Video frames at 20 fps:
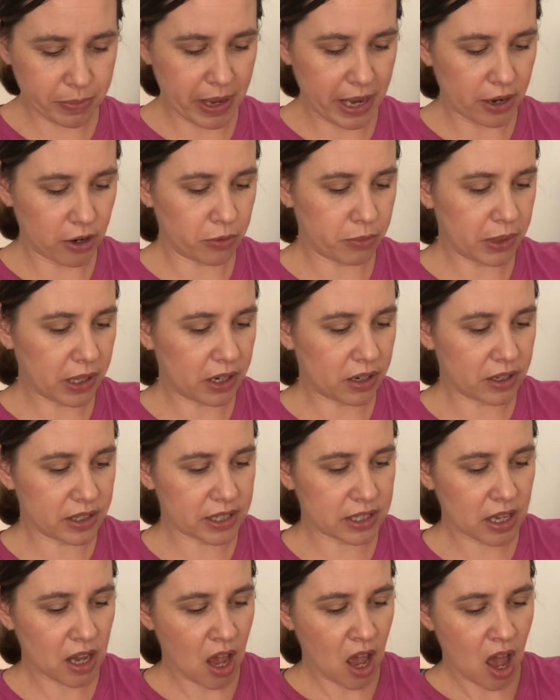pattern
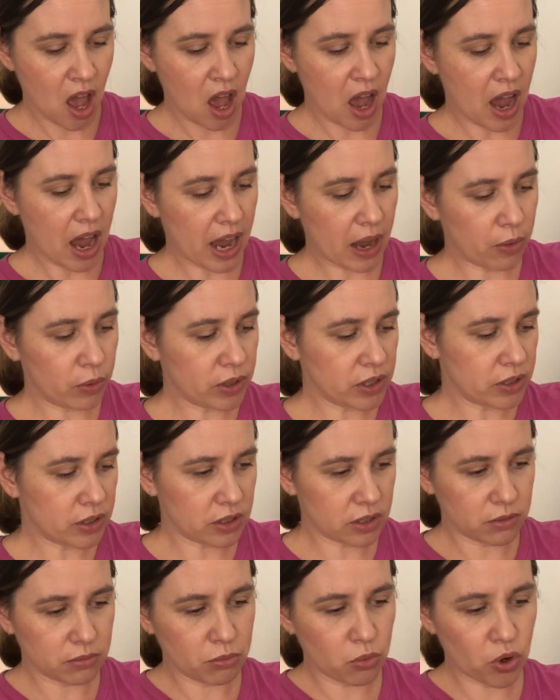because I
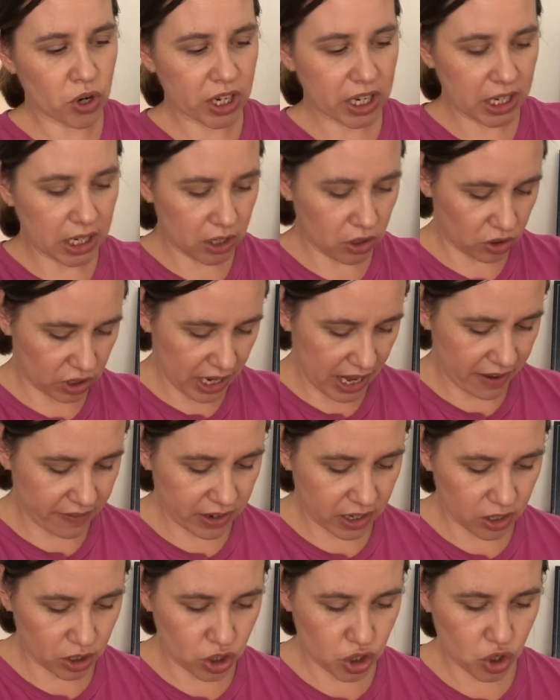was more keen on
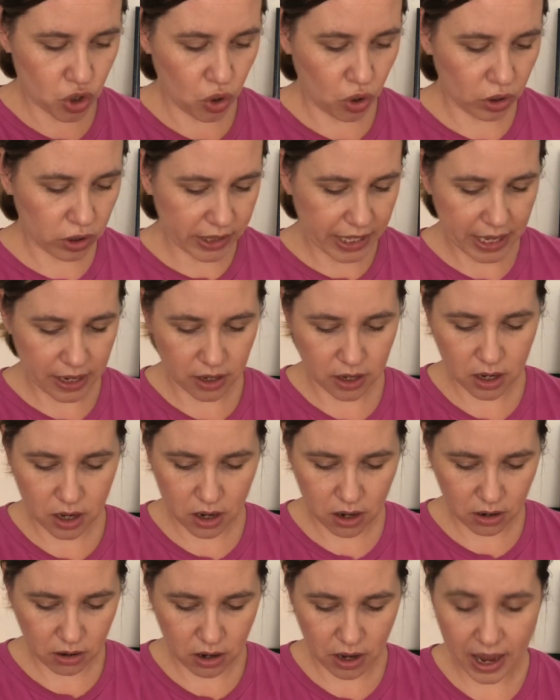having a shawl than
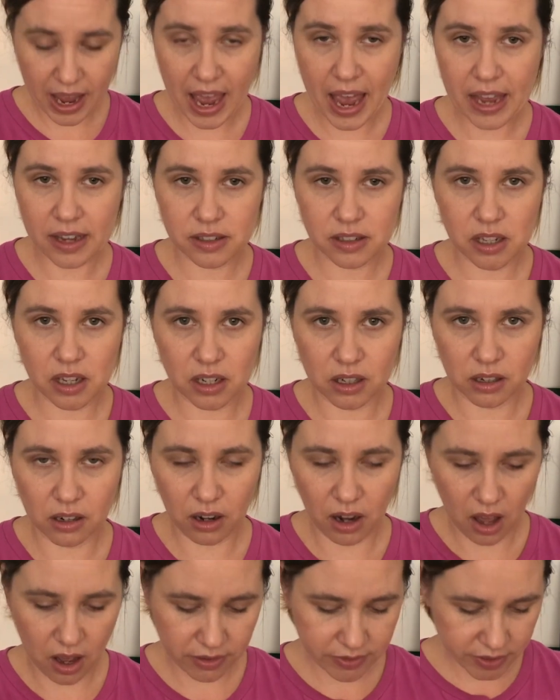a hat and
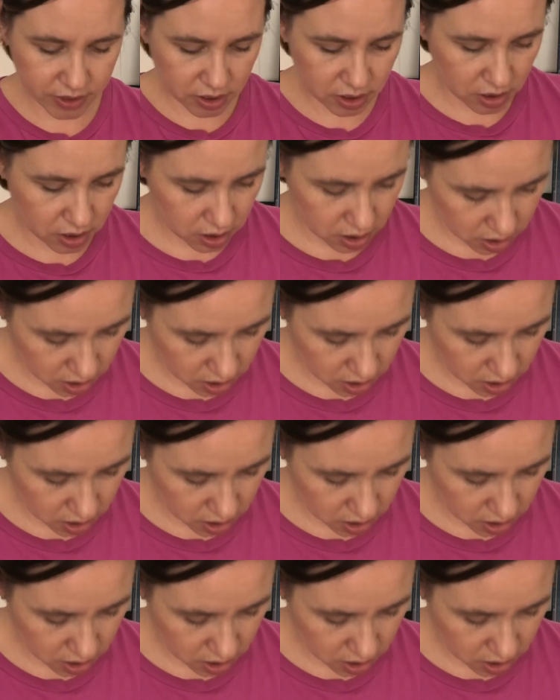gloves.